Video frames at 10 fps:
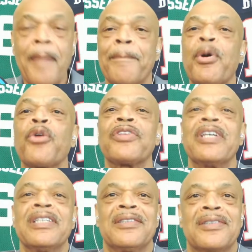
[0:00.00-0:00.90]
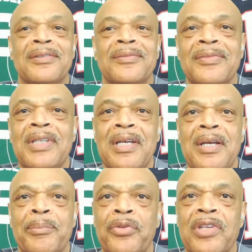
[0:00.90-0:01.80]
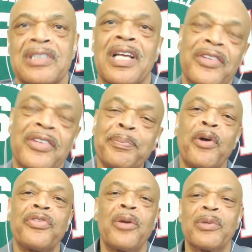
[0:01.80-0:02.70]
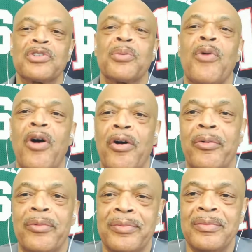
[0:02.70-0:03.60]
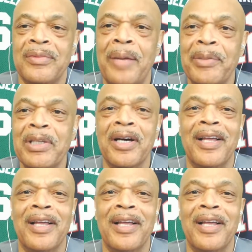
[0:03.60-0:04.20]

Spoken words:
Birthdays. Birthdays. Now, this birthday was tomorrow. I mean,